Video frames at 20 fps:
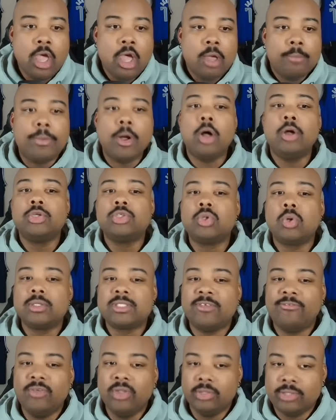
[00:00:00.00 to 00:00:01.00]
Paul George
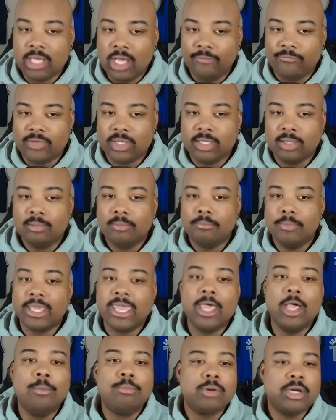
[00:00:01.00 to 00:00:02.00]
to Philadelphia,
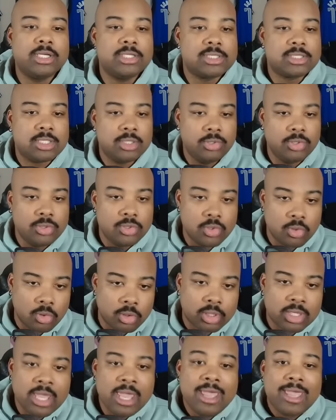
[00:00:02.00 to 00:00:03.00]
Mikal Bridges to New
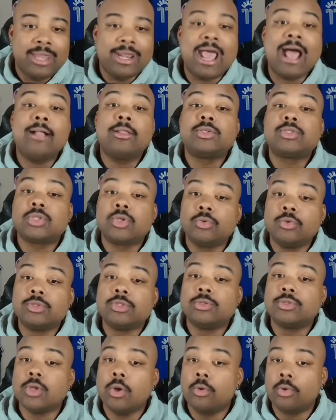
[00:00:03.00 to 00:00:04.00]
York, and Alex Caruso
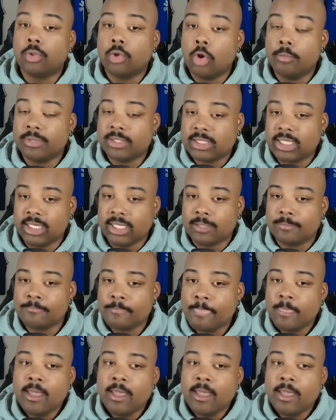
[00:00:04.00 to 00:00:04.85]
to Oklahoma City.